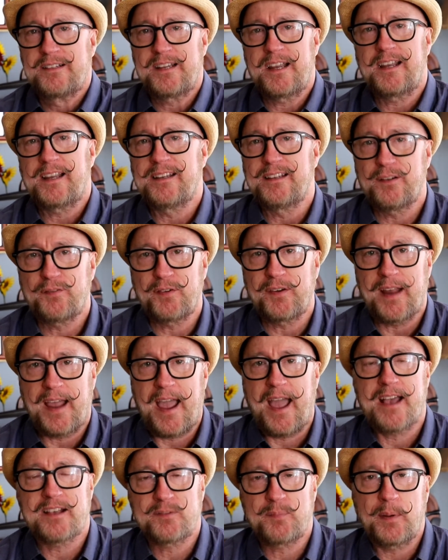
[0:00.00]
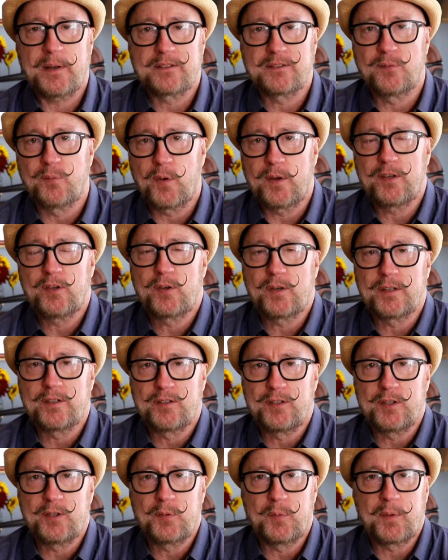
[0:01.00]
taking different aspects of what you
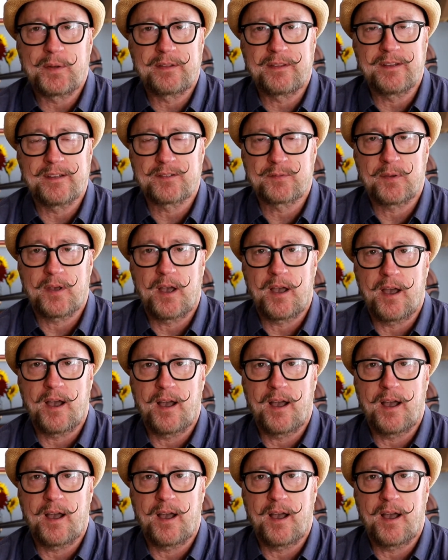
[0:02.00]
can do with this